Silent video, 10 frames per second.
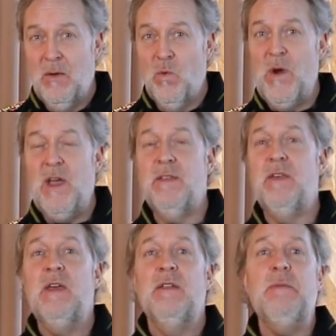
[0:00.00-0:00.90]

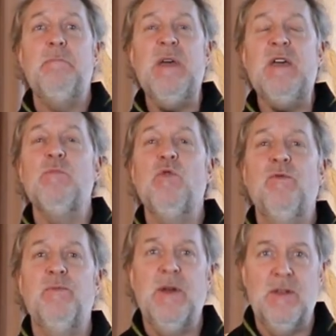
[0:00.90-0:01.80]
with the big
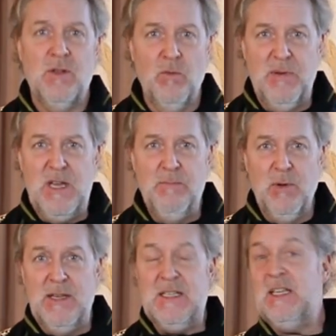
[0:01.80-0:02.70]
movements of
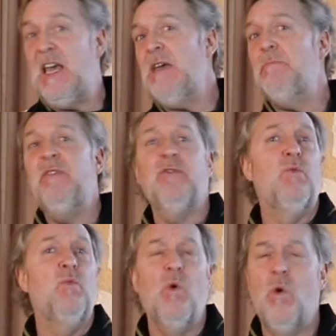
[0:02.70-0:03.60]
people escaping
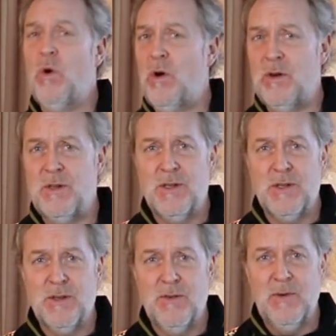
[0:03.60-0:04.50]
from
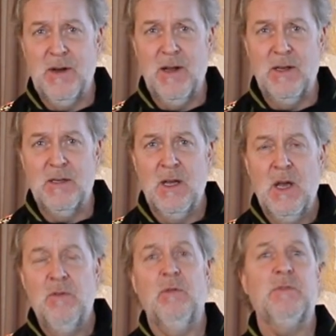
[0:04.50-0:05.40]
wars, right?
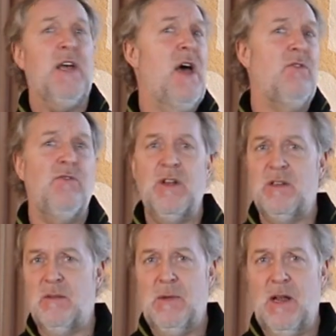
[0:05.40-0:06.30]
From
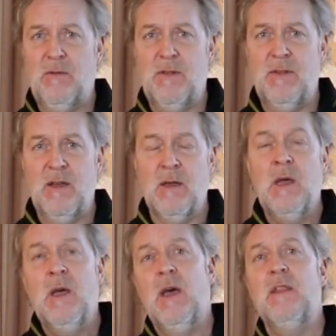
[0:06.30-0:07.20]
terrorism and everything.
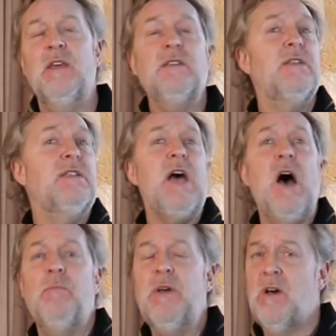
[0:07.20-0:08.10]
And this is
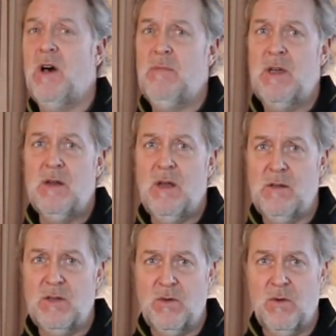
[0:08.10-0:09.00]
now becoming
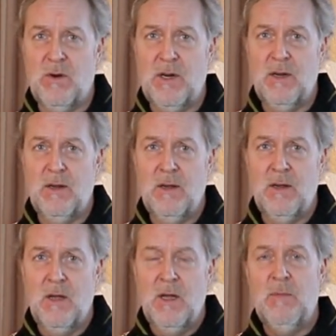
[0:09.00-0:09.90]
another story,
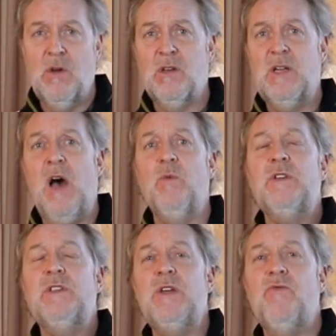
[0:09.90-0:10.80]
because now we
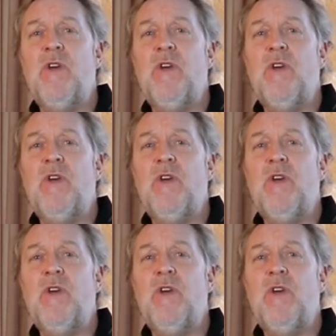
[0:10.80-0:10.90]
see